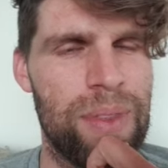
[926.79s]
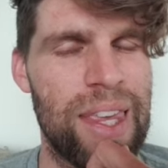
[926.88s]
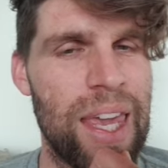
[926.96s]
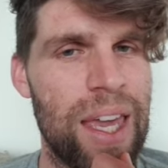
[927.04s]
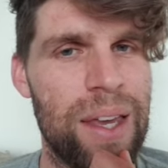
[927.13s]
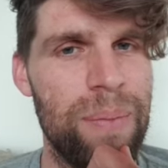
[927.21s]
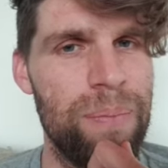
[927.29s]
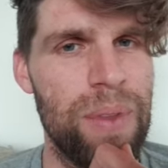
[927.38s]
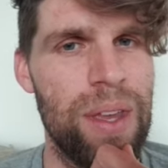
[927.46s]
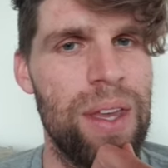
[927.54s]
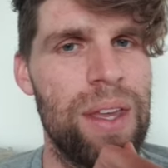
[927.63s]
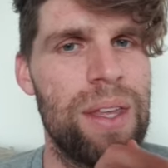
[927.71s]
gear.
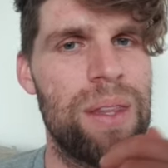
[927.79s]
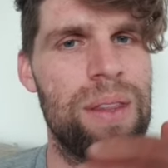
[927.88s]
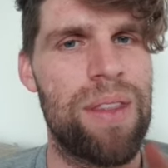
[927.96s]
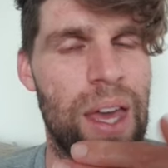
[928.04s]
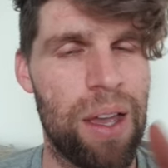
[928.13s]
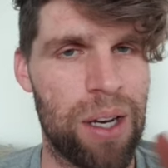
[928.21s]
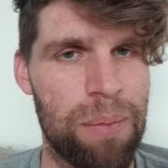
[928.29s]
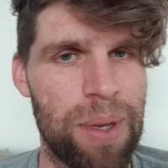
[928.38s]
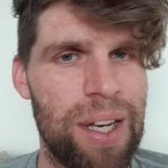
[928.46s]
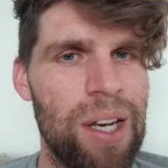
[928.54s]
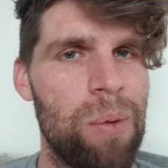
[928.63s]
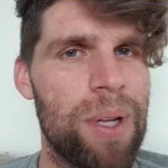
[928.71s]
They're going to be a
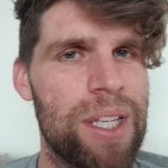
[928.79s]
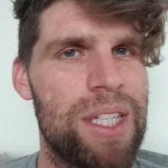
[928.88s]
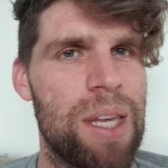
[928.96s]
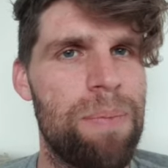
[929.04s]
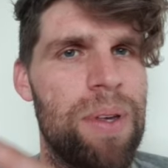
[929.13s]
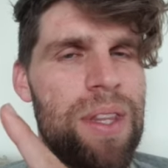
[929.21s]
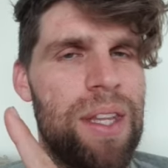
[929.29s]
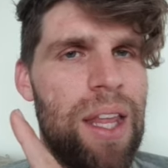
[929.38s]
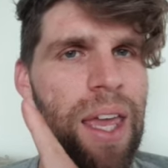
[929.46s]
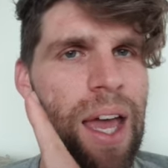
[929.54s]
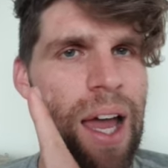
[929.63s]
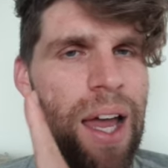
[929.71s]
little bit cheaper than
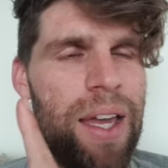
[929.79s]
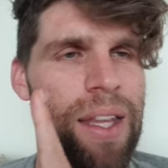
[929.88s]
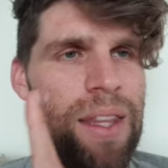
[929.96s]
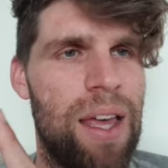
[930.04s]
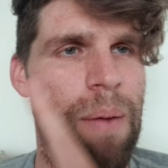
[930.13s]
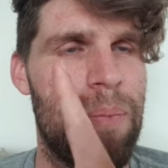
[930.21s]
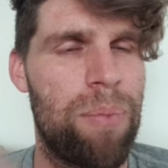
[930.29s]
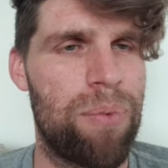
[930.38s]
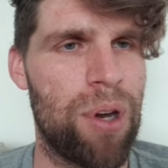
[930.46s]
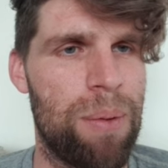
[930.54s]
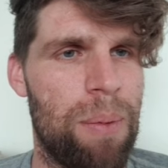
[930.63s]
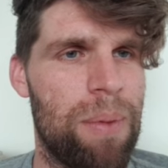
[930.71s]
they are in the
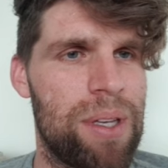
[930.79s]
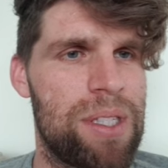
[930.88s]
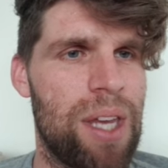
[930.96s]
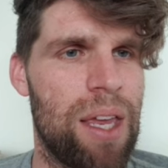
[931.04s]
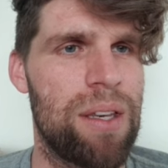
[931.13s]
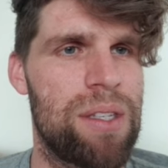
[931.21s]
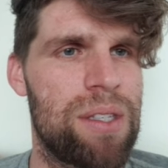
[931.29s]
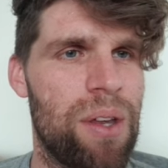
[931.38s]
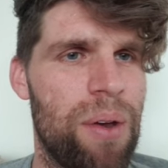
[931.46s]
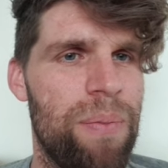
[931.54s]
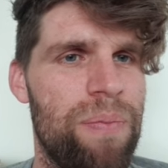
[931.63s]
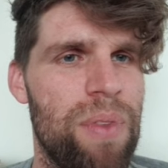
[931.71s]
premium exchange.
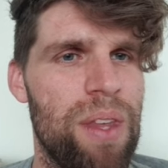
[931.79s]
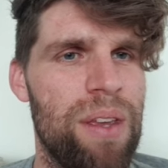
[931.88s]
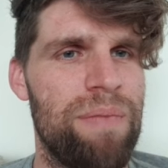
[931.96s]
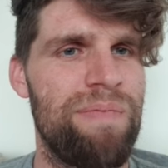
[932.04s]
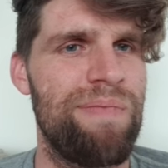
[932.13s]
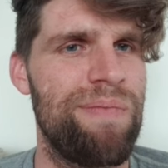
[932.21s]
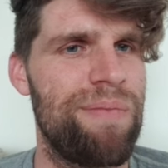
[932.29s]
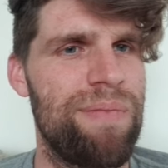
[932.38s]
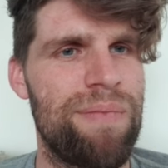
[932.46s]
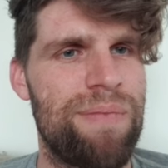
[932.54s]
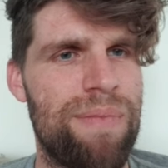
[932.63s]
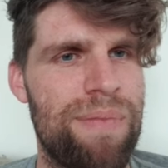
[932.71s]
So
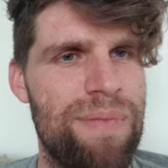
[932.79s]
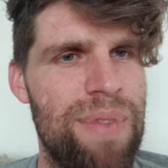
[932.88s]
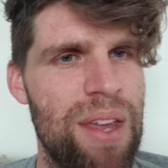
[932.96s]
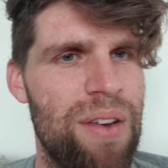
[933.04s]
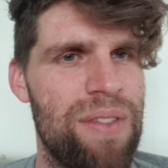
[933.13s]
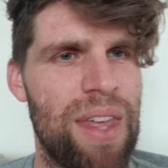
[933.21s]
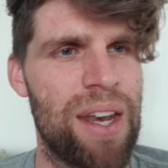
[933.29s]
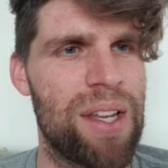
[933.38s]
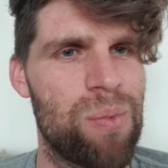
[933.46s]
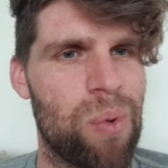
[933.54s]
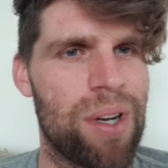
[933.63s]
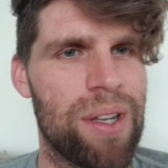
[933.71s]
there, that is
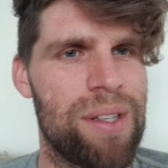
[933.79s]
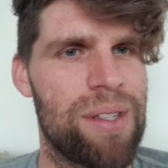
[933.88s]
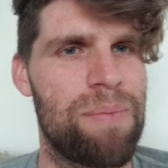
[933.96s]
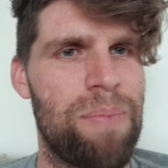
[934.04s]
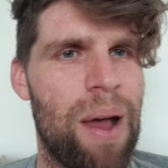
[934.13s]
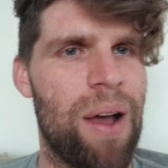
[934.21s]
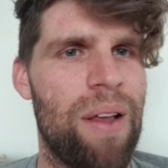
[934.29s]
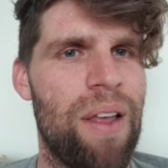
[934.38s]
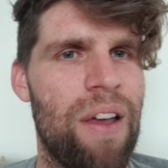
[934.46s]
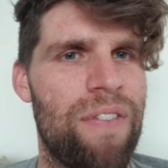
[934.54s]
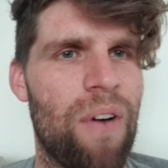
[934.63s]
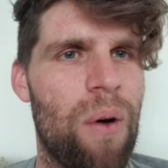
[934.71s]
what it is. But
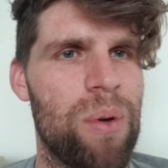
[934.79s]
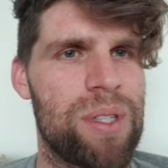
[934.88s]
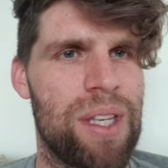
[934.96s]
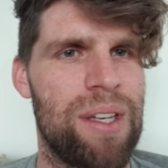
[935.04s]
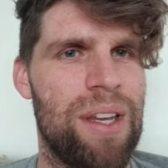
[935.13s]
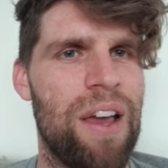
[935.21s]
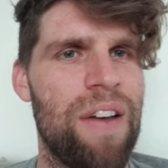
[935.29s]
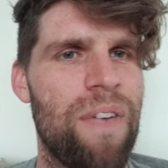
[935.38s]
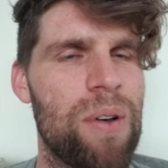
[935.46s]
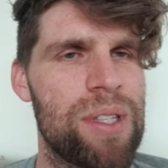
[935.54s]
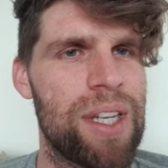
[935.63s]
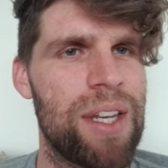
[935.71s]
if I was in
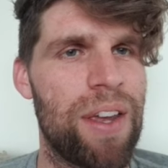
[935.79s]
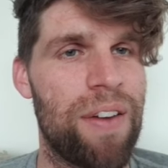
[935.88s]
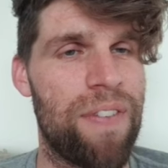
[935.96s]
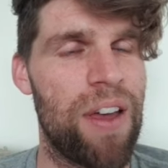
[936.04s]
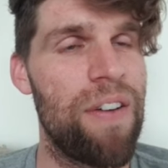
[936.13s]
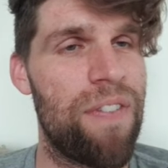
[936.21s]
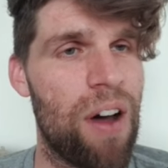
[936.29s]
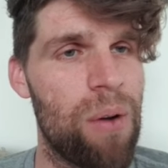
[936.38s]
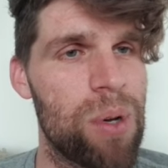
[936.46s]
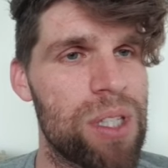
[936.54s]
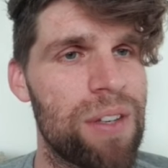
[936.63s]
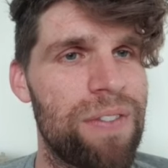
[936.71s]
here, if I
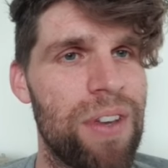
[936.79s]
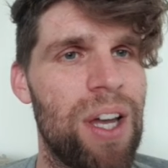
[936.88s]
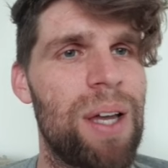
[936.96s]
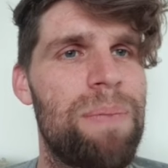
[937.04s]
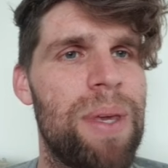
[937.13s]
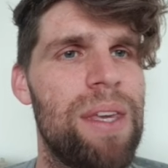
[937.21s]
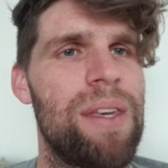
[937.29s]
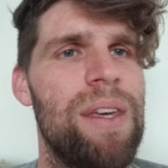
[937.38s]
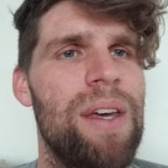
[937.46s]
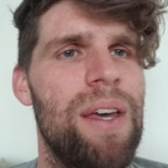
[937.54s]
was a VIP,